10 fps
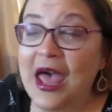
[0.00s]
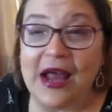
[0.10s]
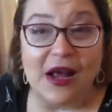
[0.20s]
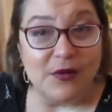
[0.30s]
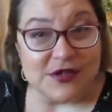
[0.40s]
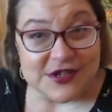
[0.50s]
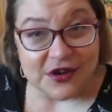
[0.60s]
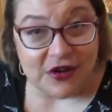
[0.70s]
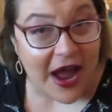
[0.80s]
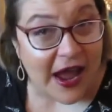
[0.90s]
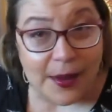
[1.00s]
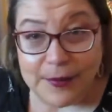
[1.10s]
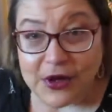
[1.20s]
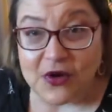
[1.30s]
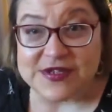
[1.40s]
and I was crying
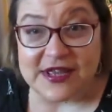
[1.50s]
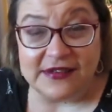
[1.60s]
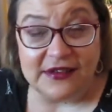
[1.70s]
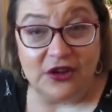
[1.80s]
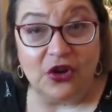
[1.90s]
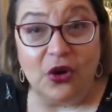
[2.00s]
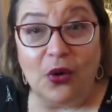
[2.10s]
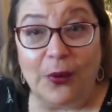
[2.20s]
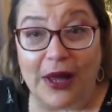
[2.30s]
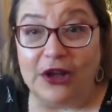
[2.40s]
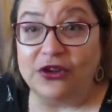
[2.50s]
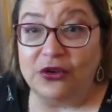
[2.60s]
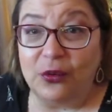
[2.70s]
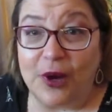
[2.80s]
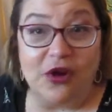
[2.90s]
because I didn't go well
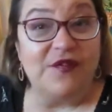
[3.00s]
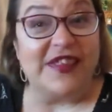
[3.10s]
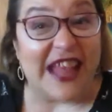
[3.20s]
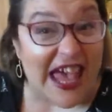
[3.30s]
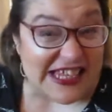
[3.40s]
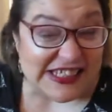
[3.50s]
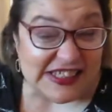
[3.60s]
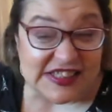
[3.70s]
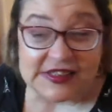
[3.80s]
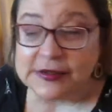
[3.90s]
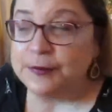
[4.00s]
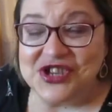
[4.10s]
to one of the tests.